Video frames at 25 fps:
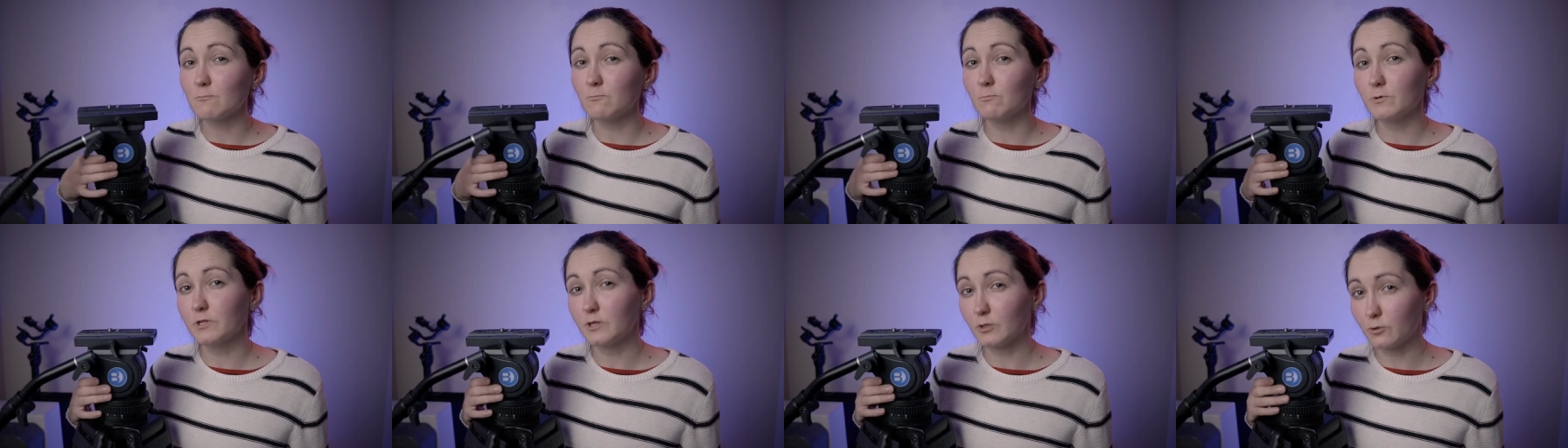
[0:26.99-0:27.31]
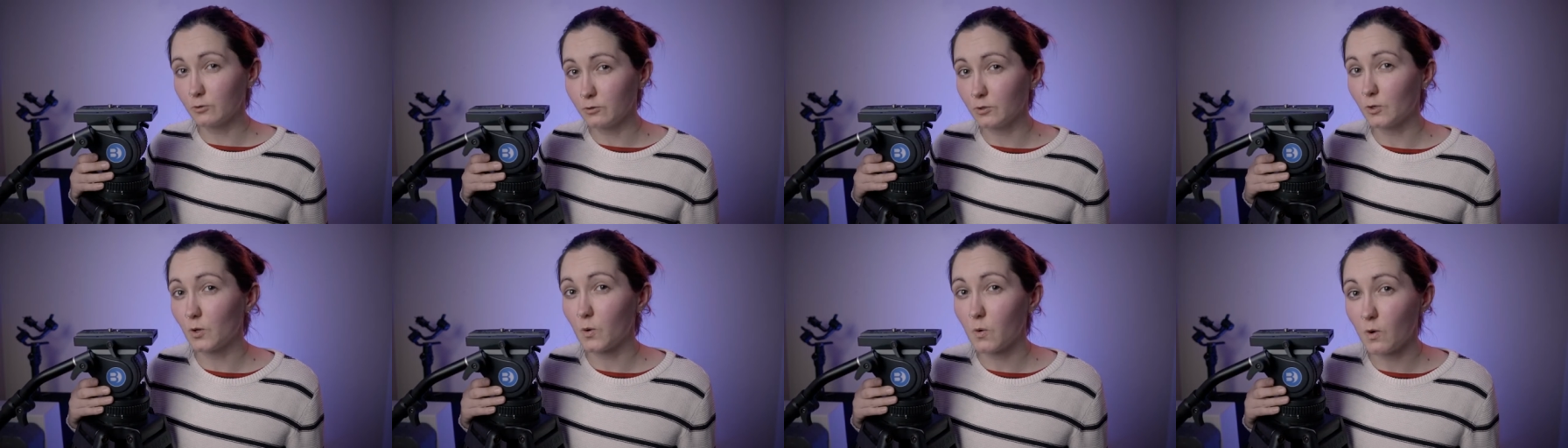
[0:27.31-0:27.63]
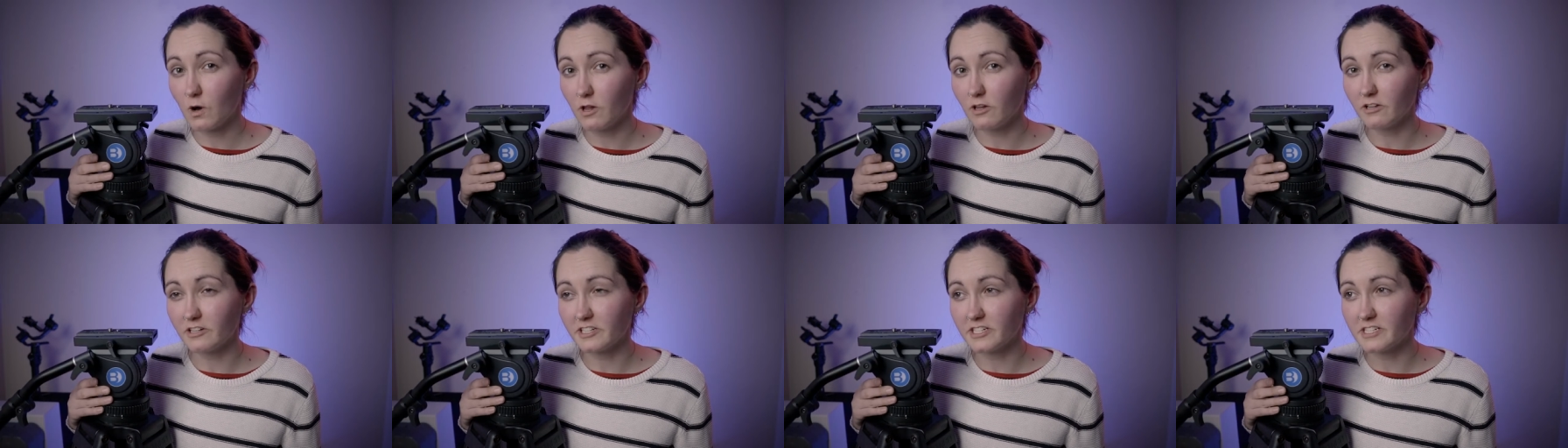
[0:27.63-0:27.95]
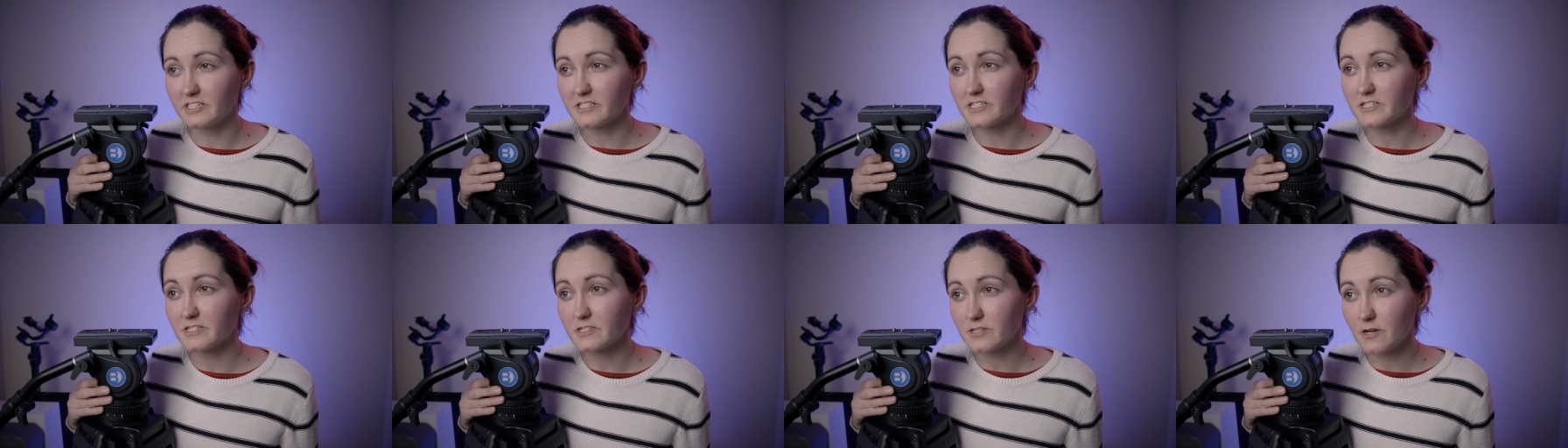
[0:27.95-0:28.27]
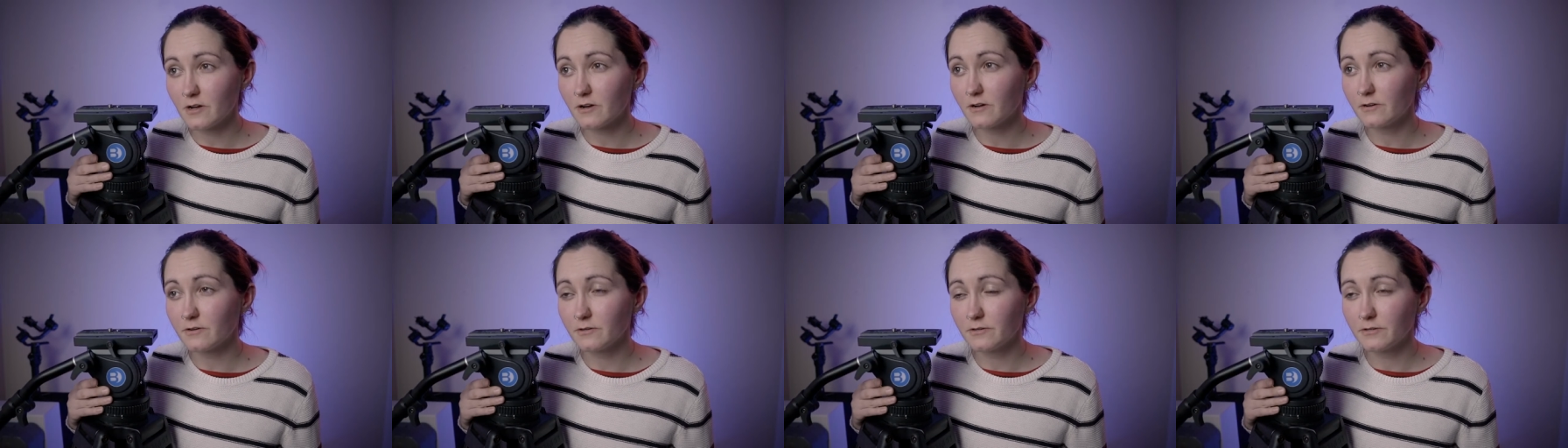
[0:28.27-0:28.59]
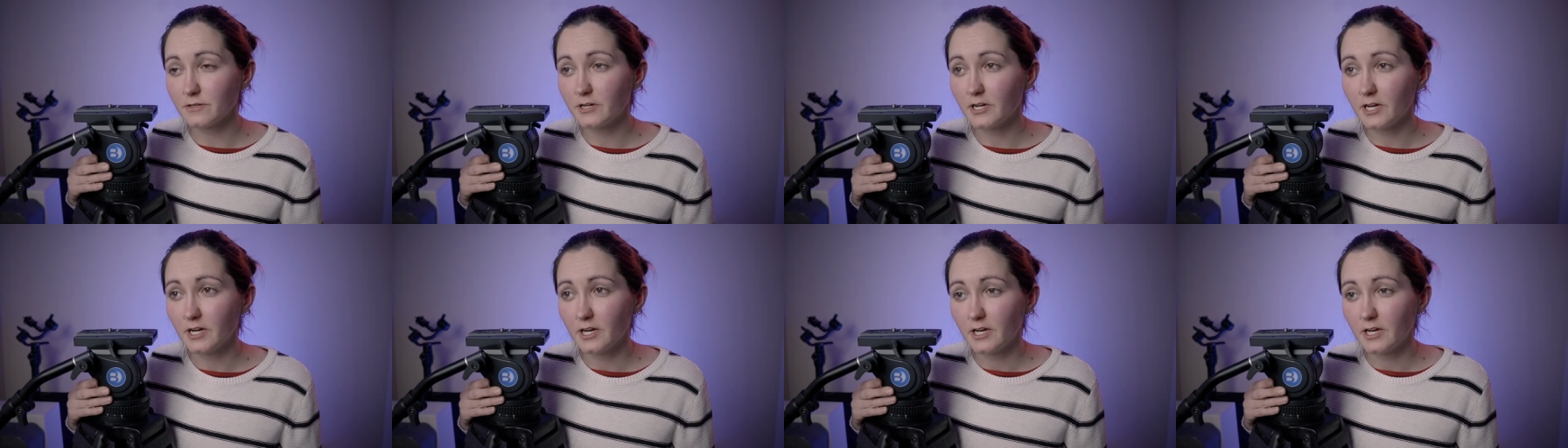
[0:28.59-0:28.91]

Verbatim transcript: with good quality, so